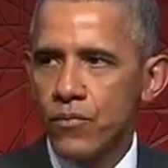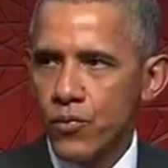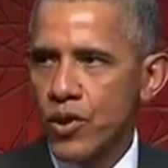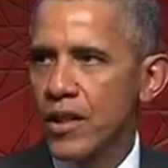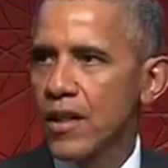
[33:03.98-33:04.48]

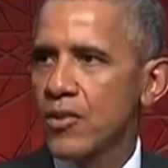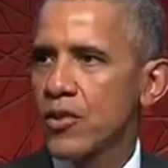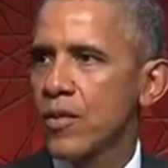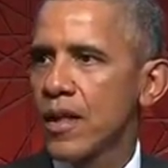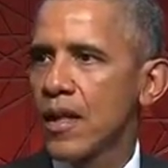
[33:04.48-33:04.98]
Shia,
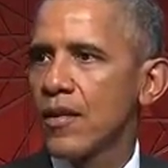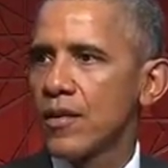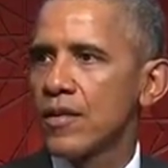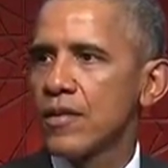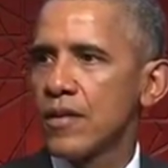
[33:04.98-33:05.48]
Sunni, and
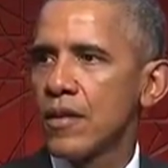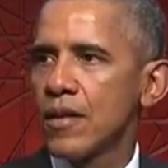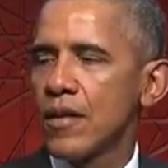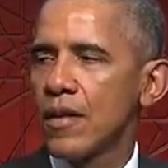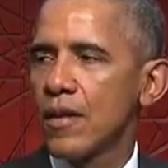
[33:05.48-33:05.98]
others,
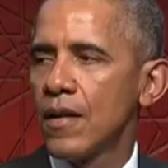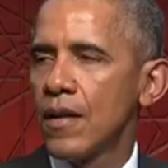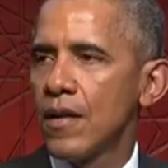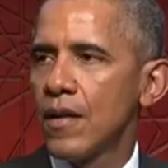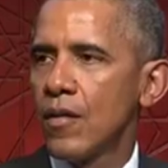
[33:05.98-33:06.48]

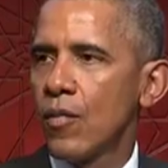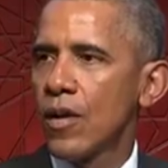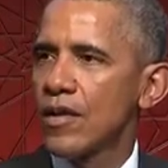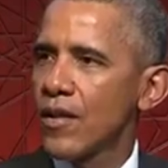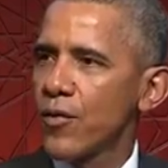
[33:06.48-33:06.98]

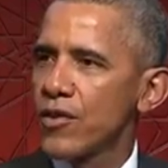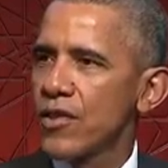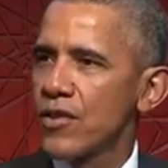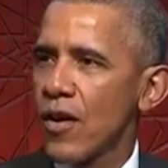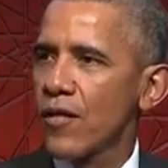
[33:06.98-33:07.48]
where
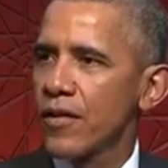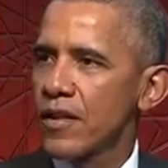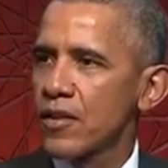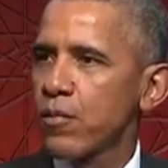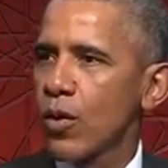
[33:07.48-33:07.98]
differences are often
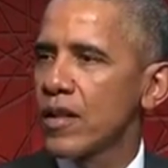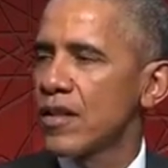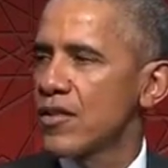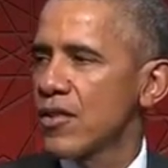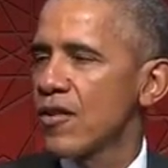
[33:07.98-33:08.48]
exploited
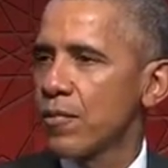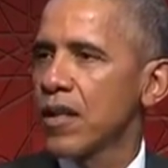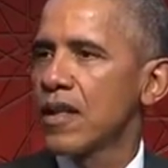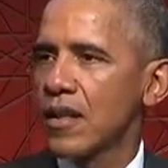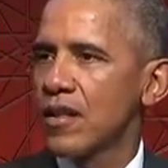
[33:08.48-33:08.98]
to serve
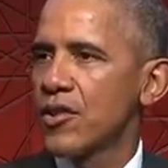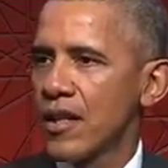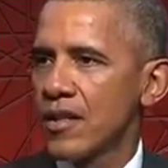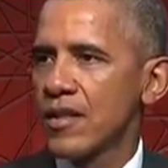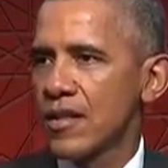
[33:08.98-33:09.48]
political
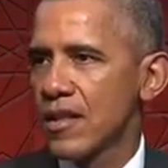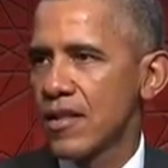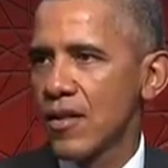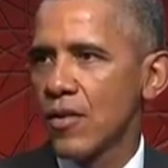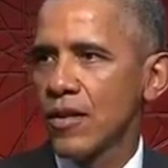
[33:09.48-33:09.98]
agendas, as I
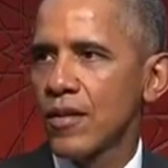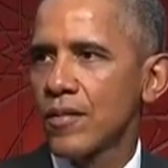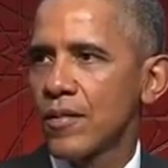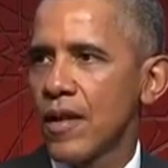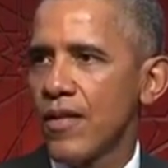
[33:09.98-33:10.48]
said earlier.
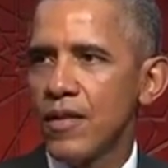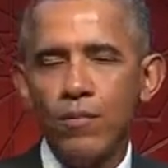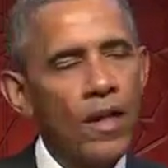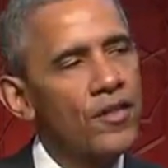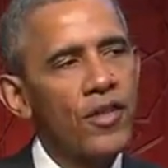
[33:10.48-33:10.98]
And this
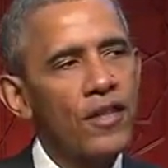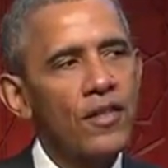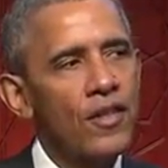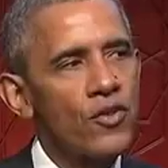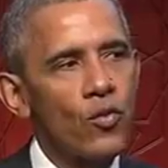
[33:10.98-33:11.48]
bloodshed is
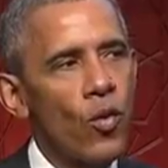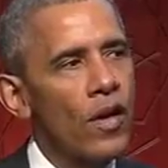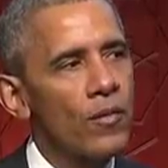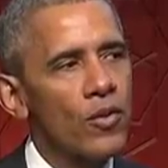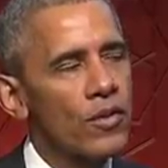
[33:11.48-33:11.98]

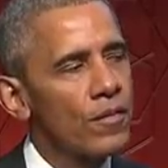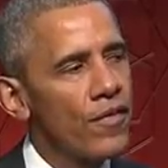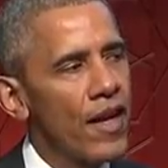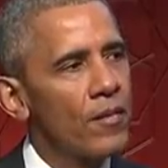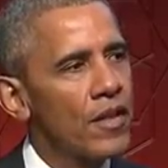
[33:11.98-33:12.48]
destroying Muslim
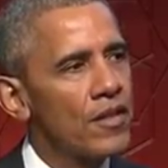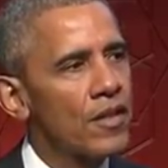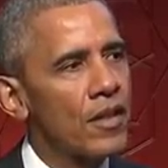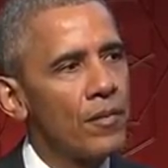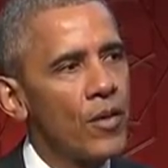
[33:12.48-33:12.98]
families
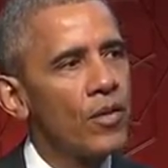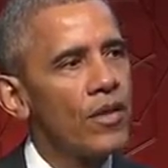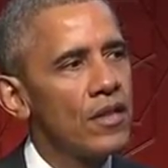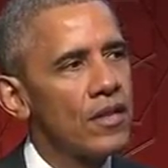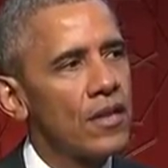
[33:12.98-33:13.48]
and
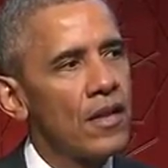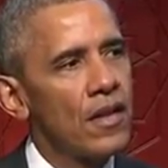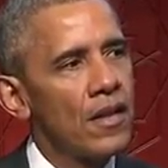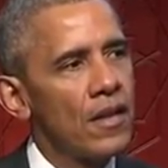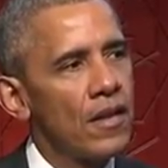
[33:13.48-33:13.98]
communities,
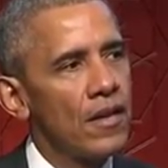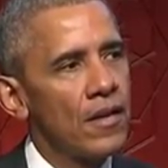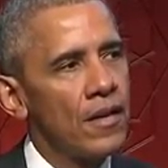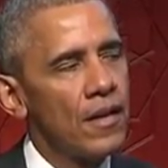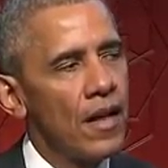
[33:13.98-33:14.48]

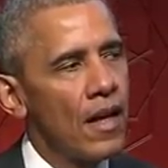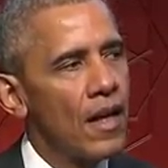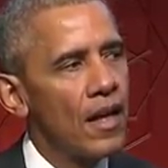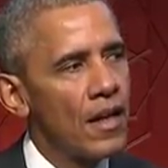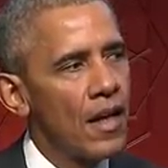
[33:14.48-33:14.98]

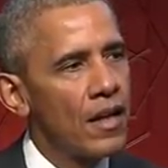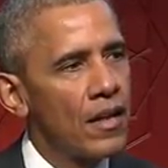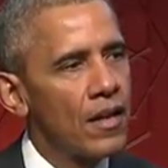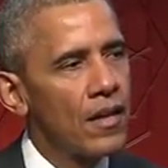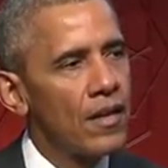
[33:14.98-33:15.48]
and
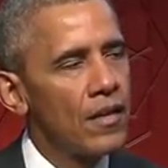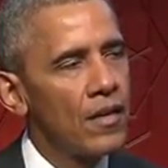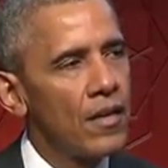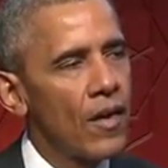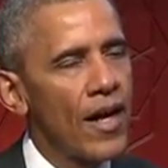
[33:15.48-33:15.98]

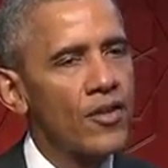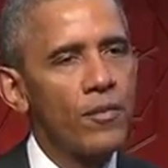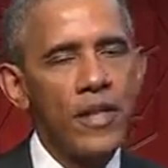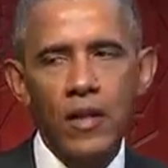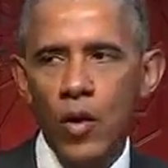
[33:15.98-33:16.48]
there has to
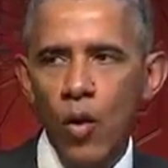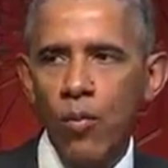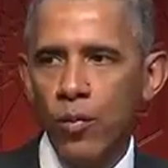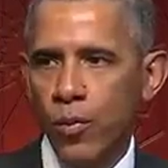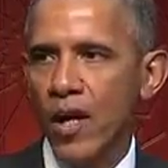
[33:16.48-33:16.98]
be
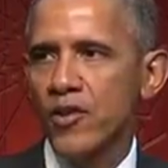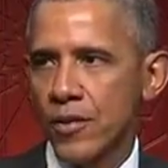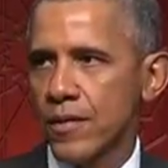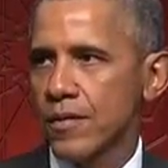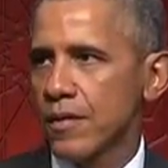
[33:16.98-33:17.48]
global pressure